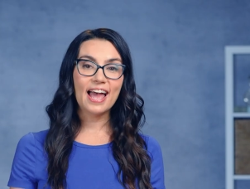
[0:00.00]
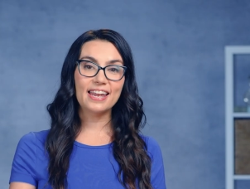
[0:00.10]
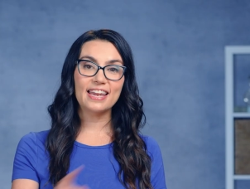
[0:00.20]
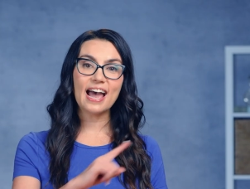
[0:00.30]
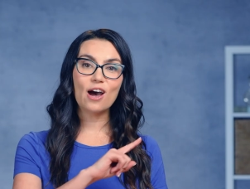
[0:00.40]

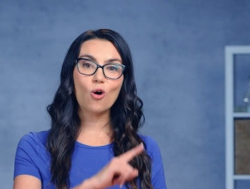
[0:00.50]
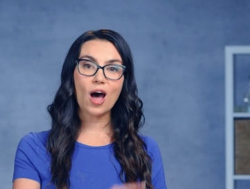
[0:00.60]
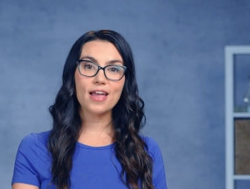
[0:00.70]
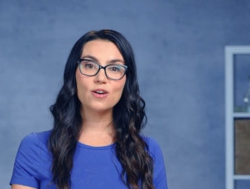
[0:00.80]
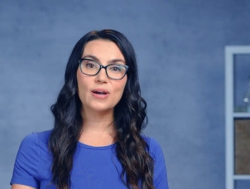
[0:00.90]
And now
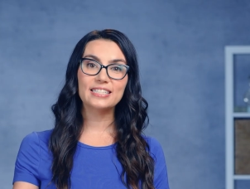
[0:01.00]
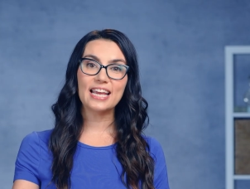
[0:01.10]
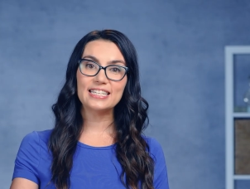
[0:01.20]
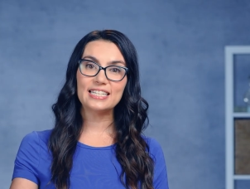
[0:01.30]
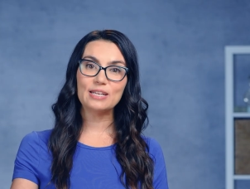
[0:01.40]
i O S
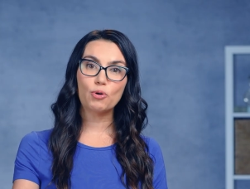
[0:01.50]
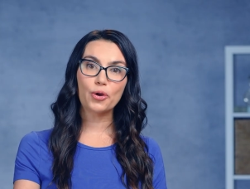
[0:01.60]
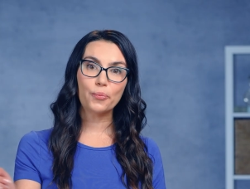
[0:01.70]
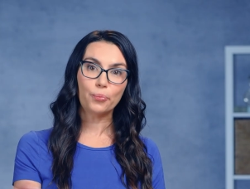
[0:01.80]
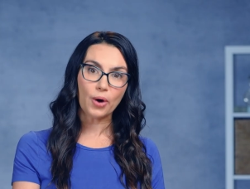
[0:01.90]
eighteen
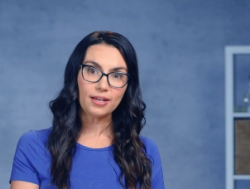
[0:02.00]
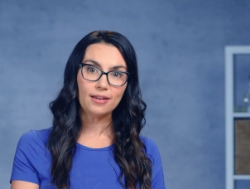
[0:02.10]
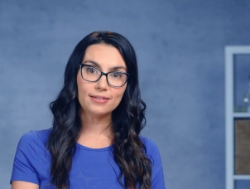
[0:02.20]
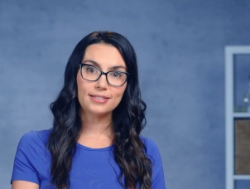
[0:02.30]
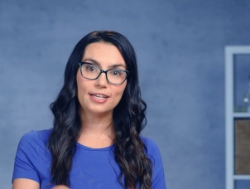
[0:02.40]
point one
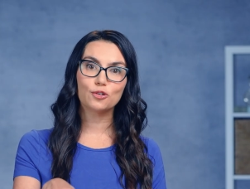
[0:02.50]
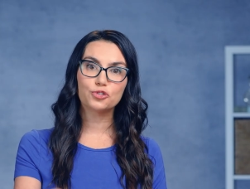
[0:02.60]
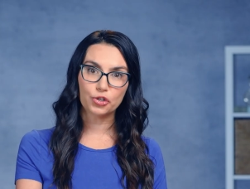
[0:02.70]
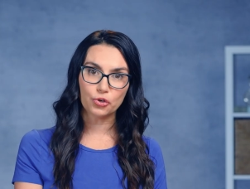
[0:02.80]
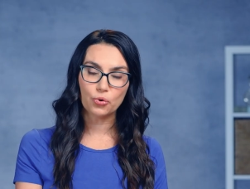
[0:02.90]
is here
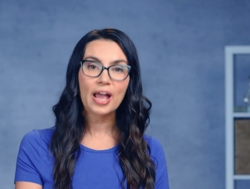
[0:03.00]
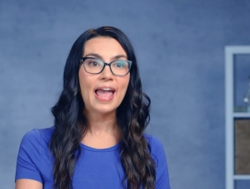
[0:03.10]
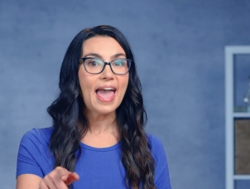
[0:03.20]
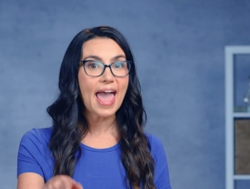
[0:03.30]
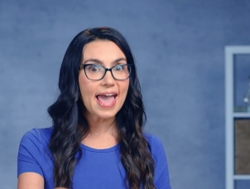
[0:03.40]
too,
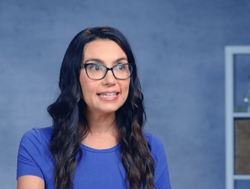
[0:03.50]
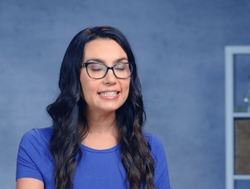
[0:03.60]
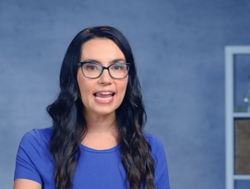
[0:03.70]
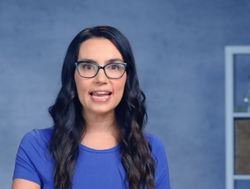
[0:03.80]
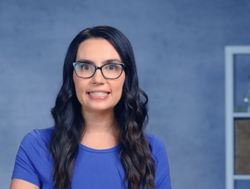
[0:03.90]

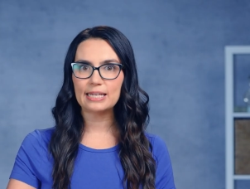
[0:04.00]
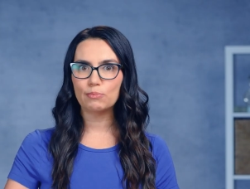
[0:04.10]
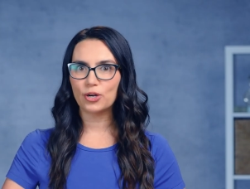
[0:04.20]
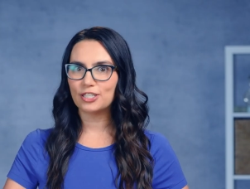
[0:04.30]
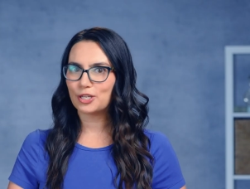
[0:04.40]
and eighteen
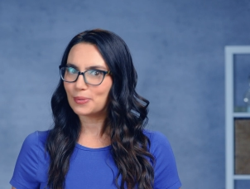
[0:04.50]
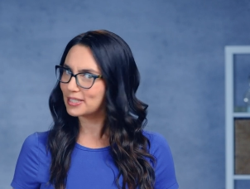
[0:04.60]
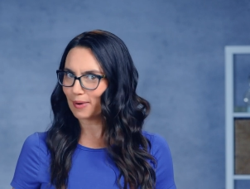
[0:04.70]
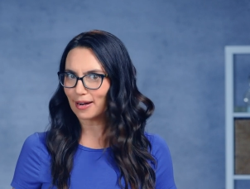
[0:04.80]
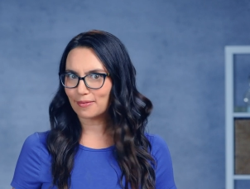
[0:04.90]
point two
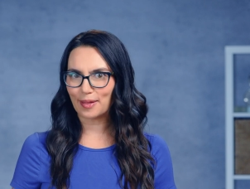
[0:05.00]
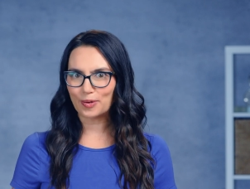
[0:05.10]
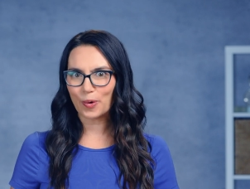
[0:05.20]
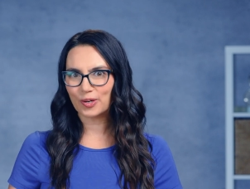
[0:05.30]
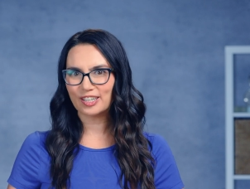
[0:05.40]
is right around
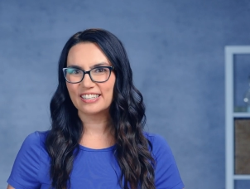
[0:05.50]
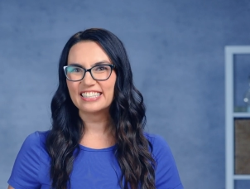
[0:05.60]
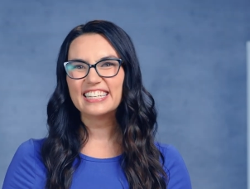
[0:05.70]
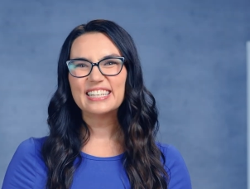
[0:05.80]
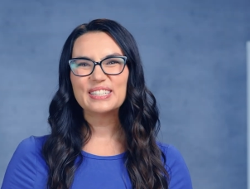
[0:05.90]
the corner.
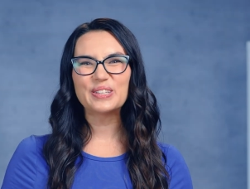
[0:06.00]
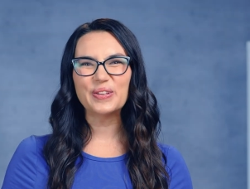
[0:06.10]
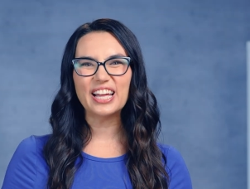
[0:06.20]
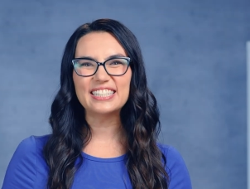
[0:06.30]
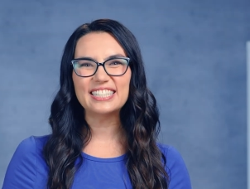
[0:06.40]
So
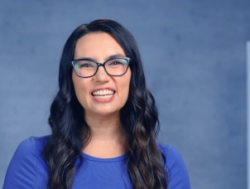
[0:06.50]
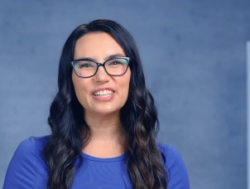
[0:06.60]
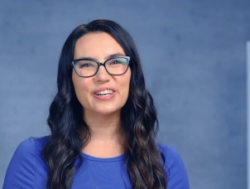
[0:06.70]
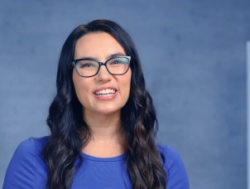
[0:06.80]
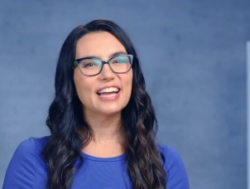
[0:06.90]
let's take
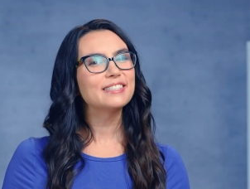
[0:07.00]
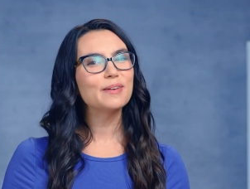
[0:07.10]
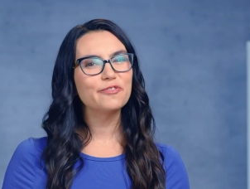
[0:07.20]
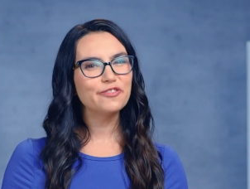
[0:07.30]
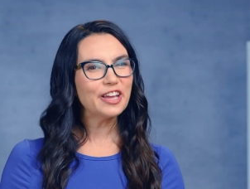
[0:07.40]
a look at
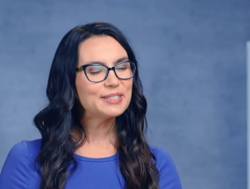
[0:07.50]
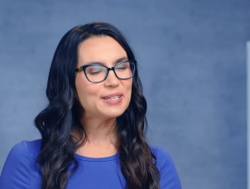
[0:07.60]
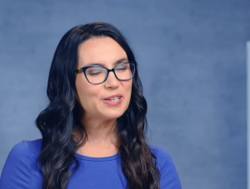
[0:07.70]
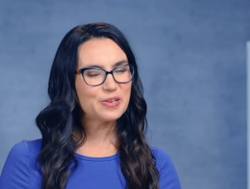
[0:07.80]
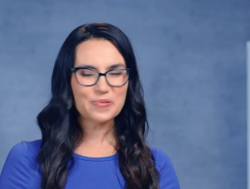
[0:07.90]
some
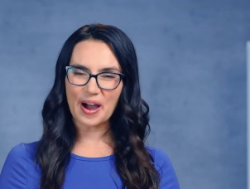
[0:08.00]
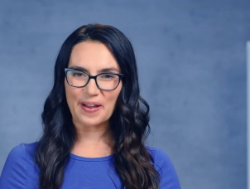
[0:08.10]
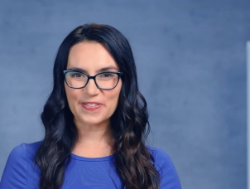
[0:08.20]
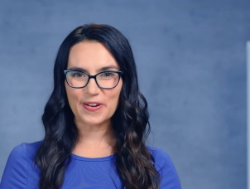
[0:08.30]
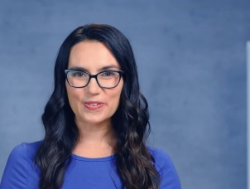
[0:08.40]
fancy new
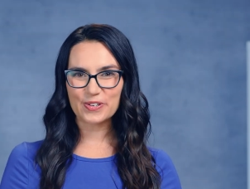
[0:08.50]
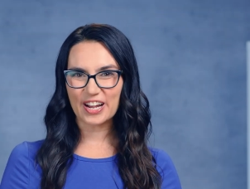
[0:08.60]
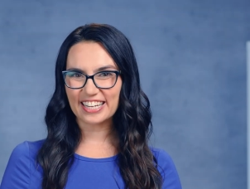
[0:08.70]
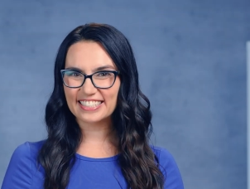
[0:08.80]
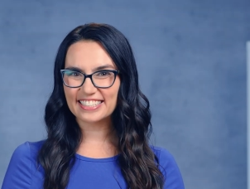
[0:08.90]
iPhone
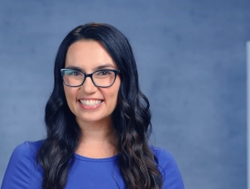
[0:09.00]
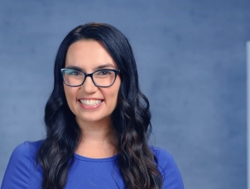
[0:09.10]
tricks.